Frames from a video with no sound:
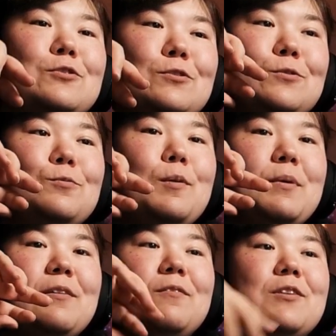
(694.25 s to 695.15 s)
two
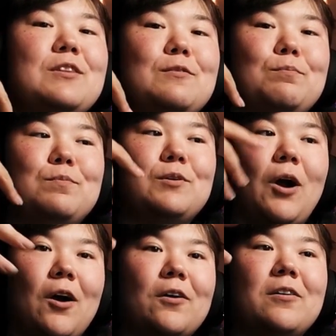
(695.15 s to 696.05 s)
women with the
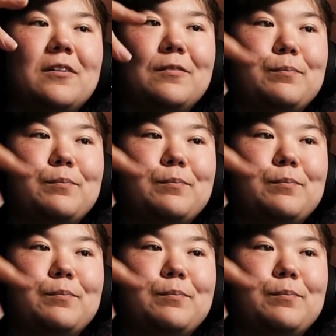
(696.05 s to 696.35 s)
cart